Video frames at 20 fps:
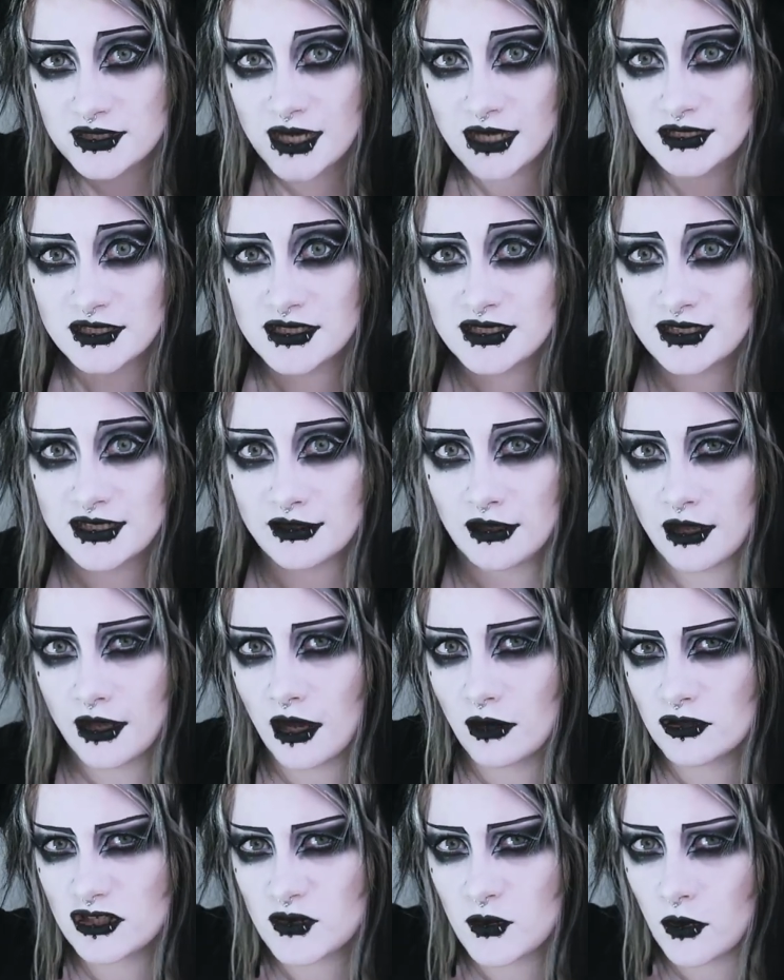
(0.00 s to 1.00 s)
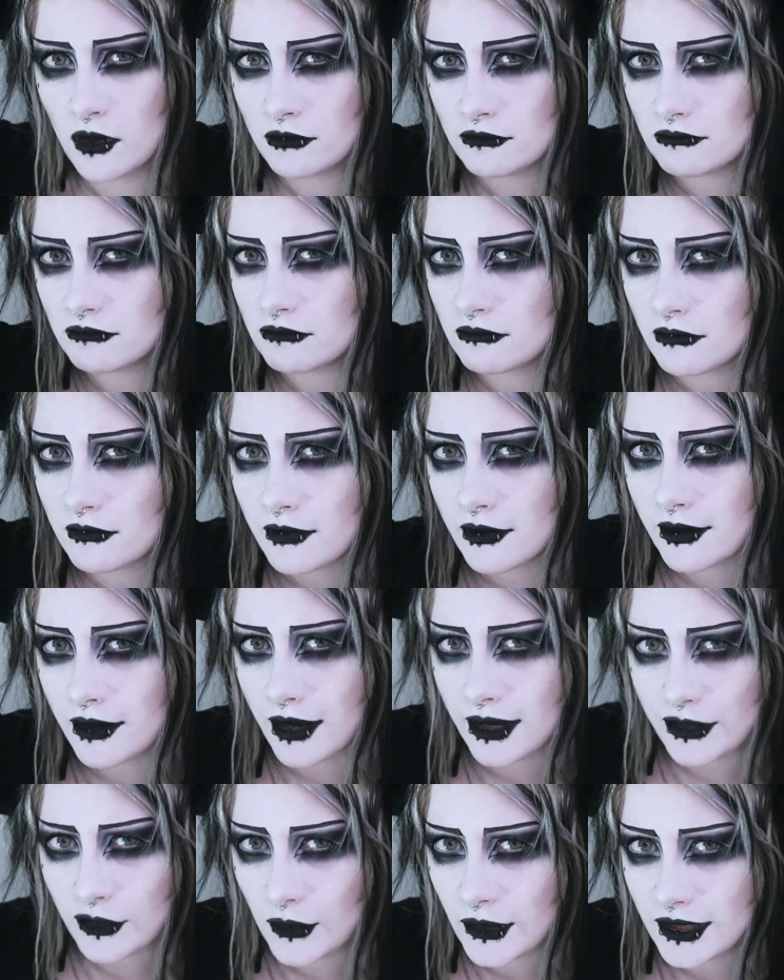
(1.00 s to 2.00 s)
I just said like, I will just want
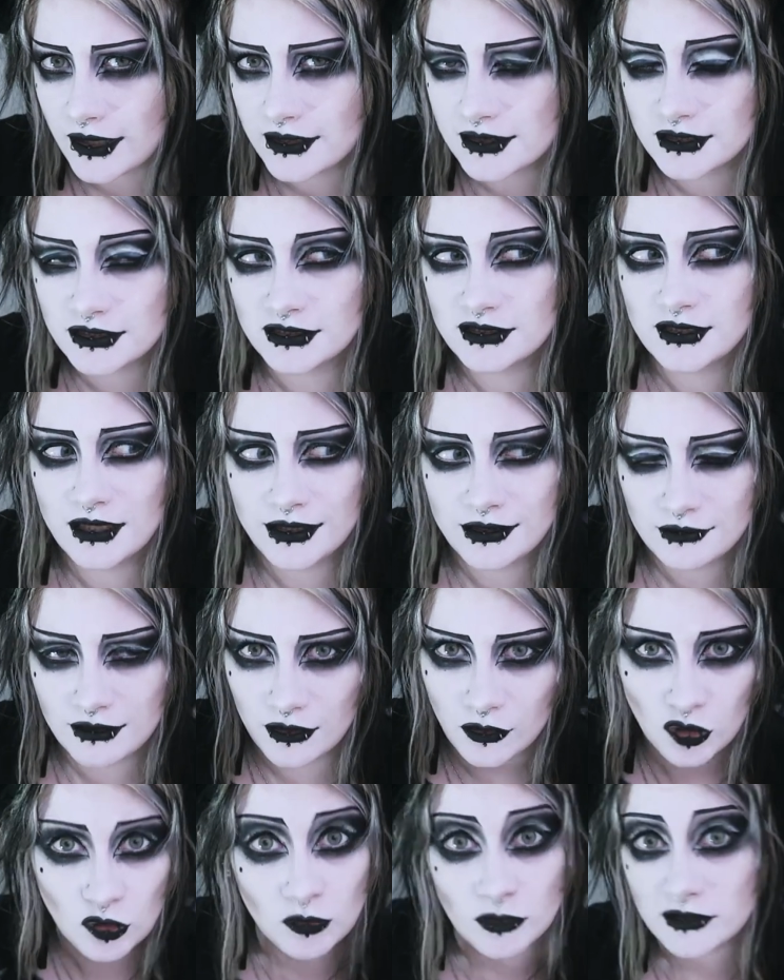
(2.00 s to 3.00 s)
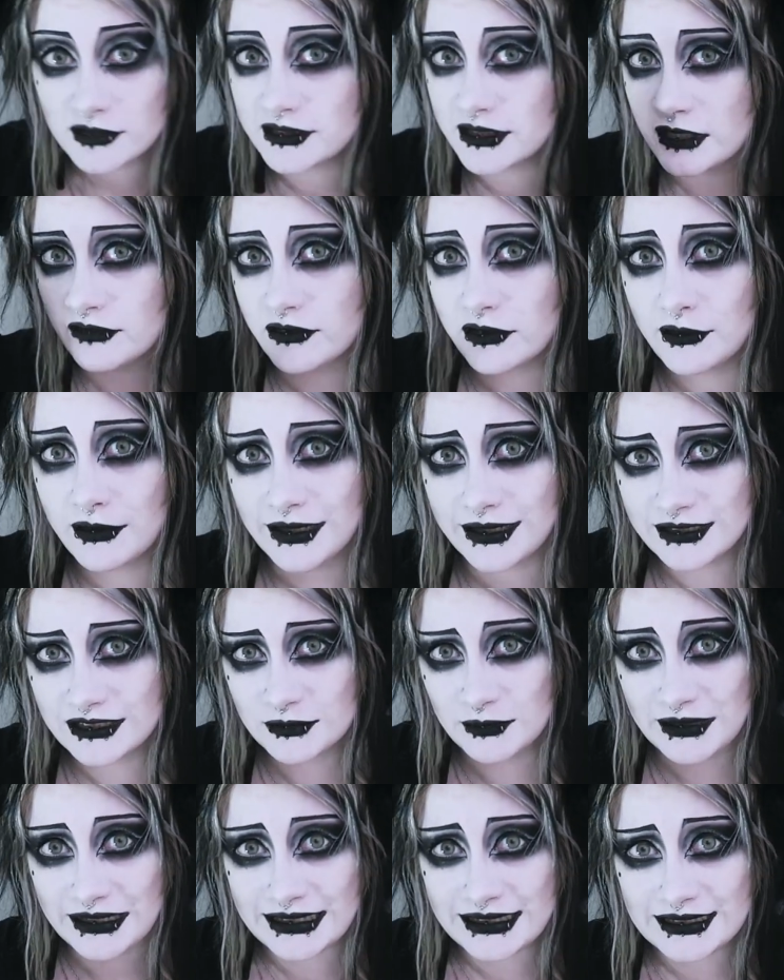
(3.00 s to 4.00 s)
acrylics, just like a normal set of
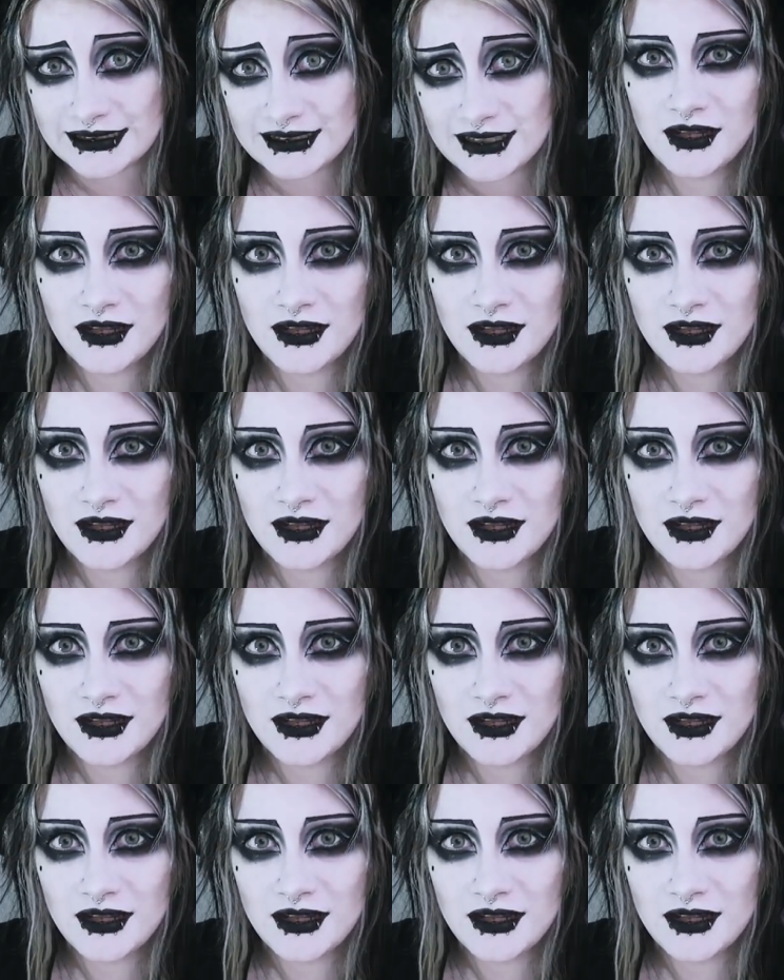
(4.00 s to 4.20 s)
acrylics, please.